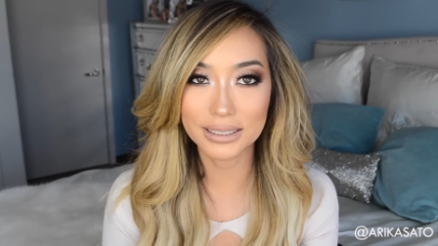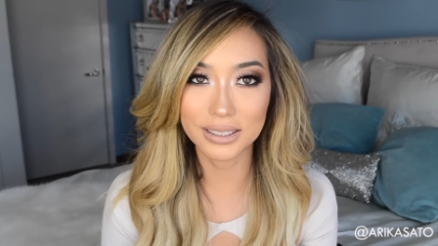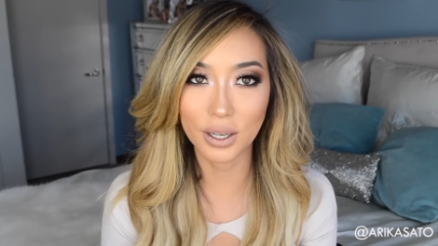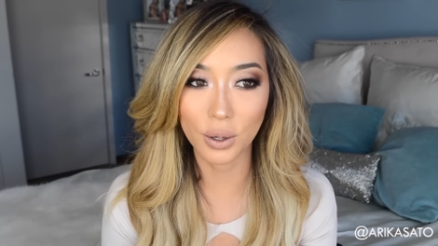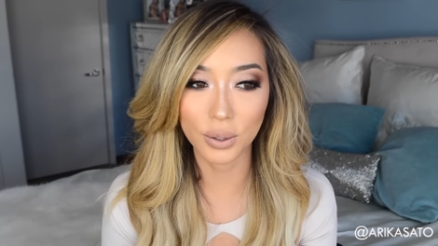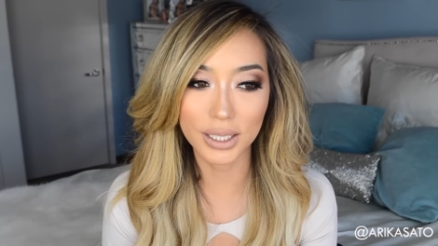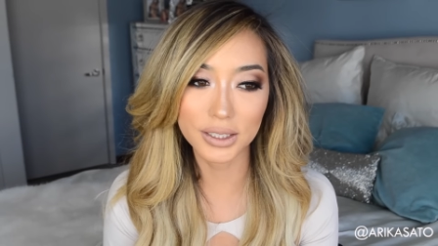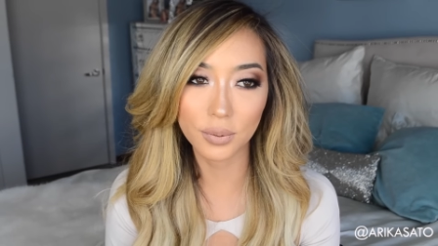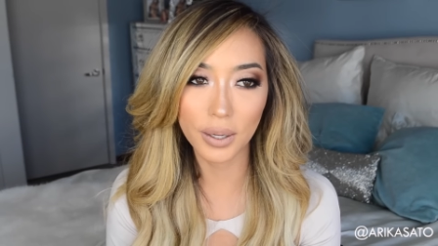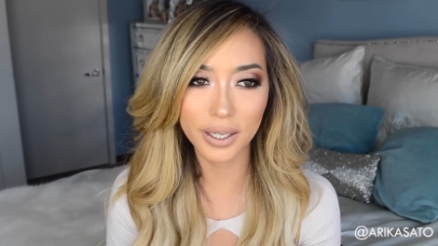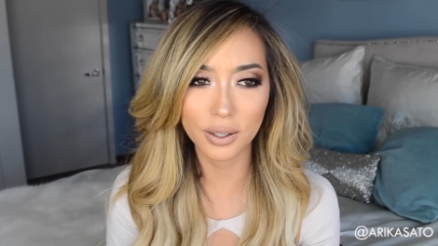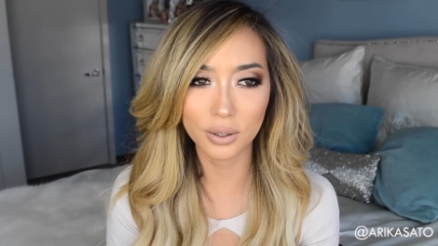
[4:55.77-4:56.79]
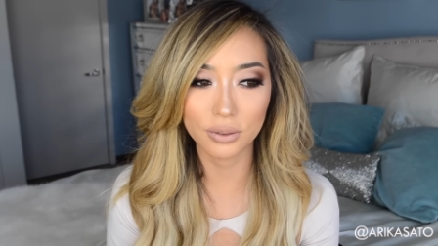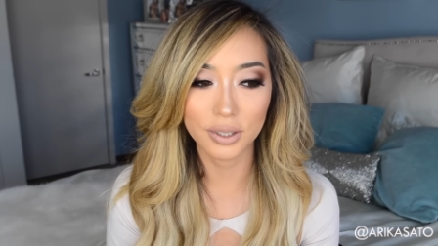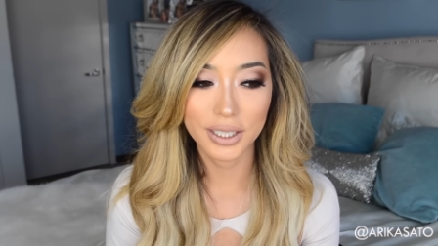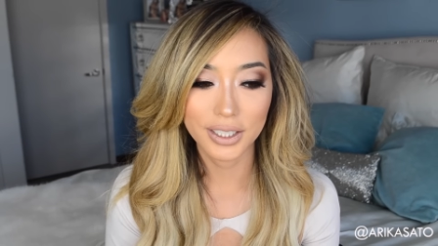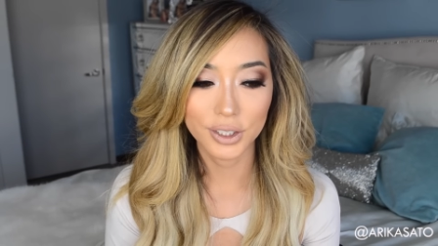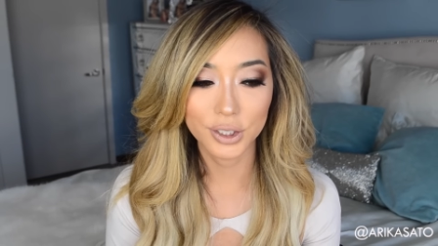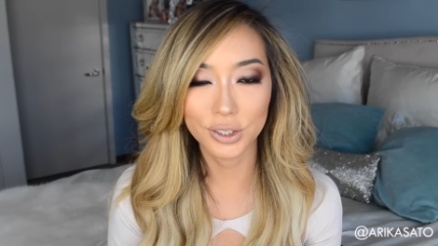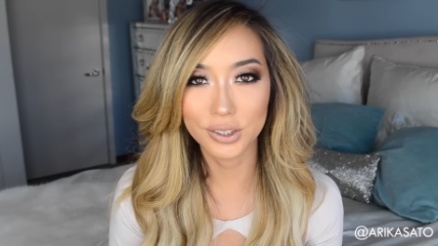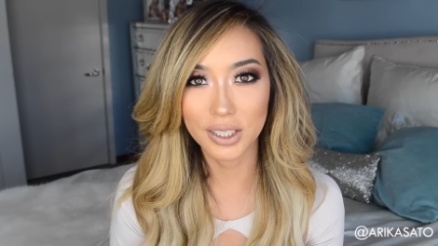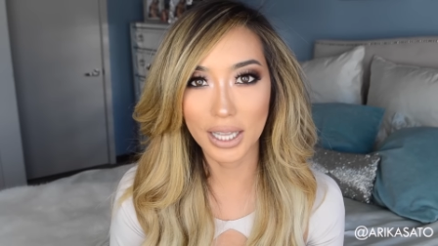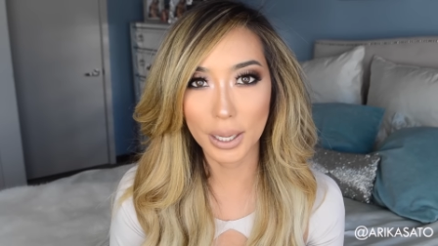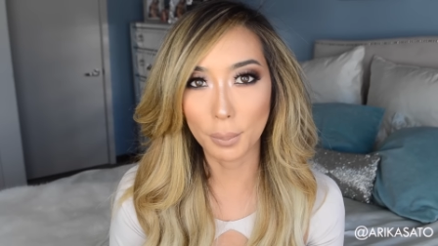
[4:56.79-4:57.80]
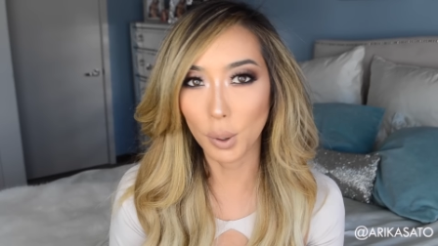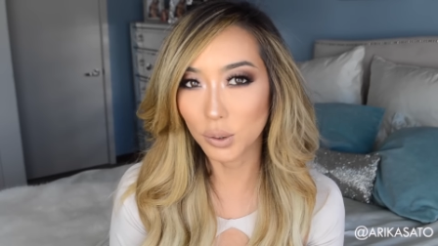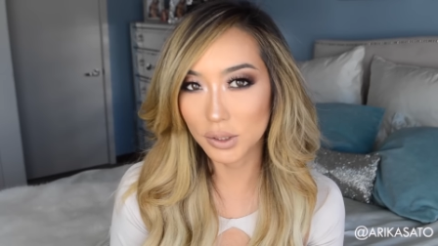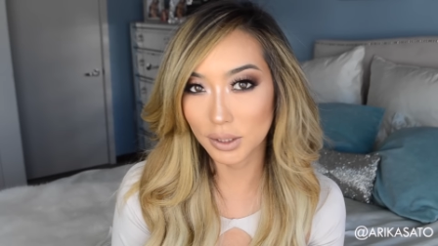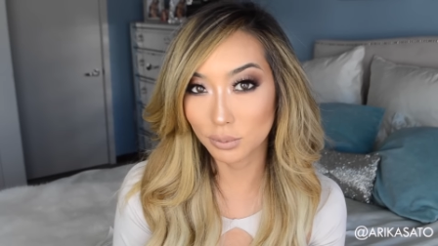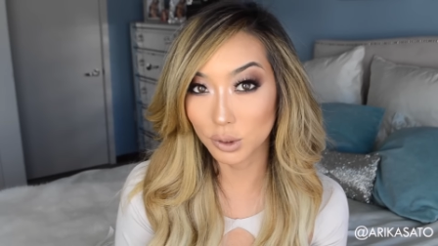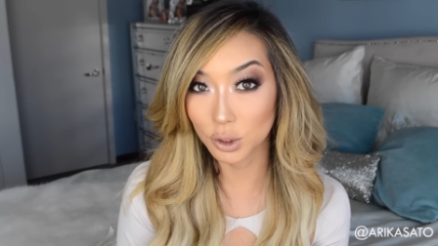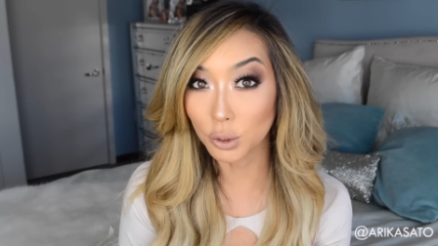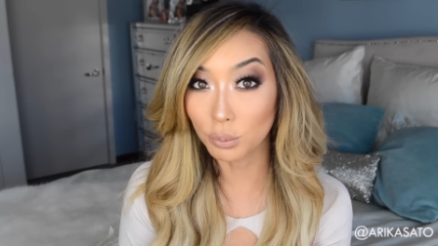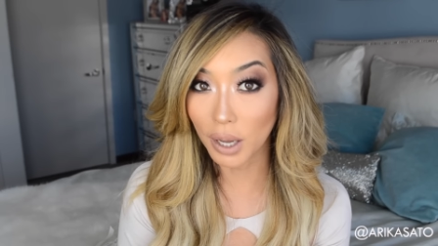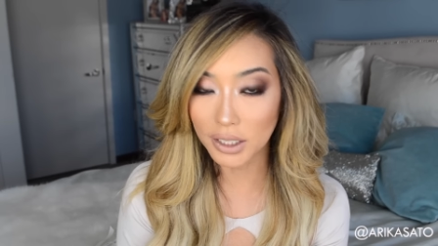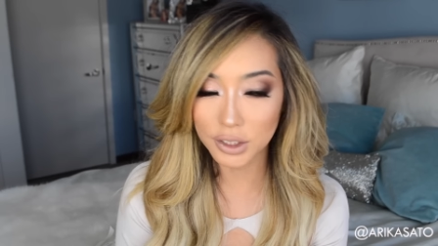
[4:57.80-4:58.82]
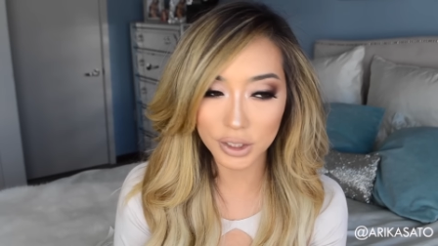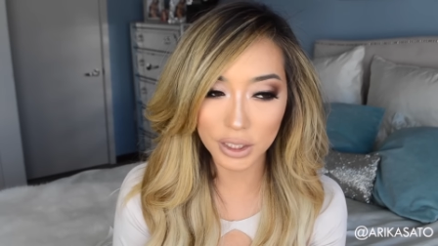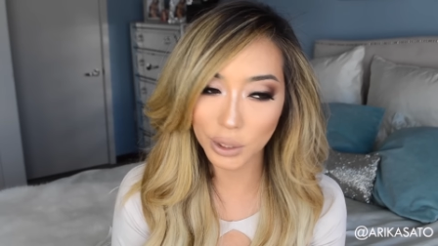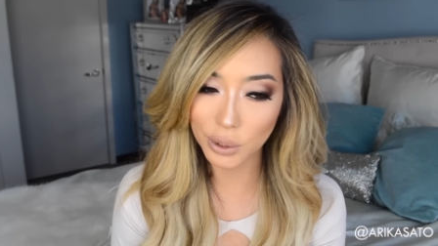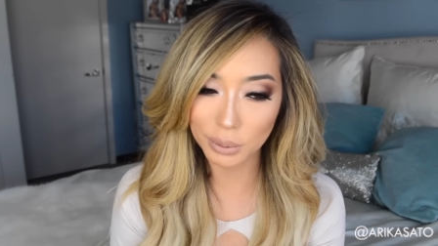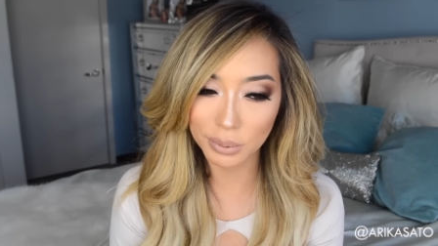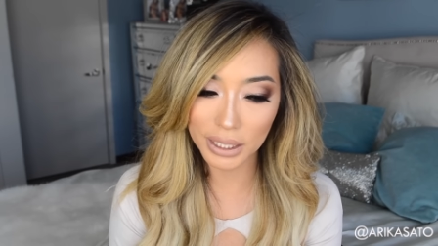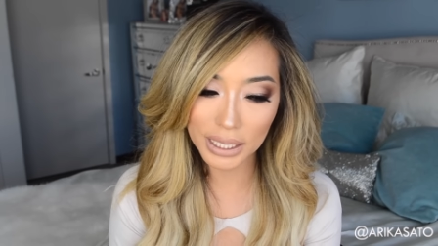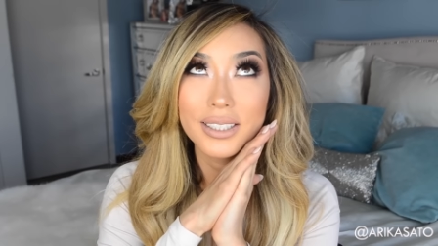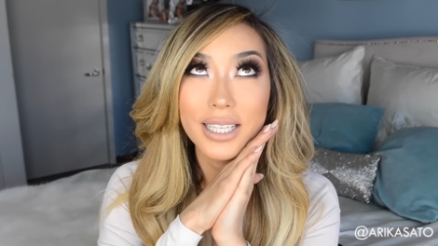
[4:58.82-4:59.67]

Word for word: So that's why I don't choose to like post them too much, you know what I mean?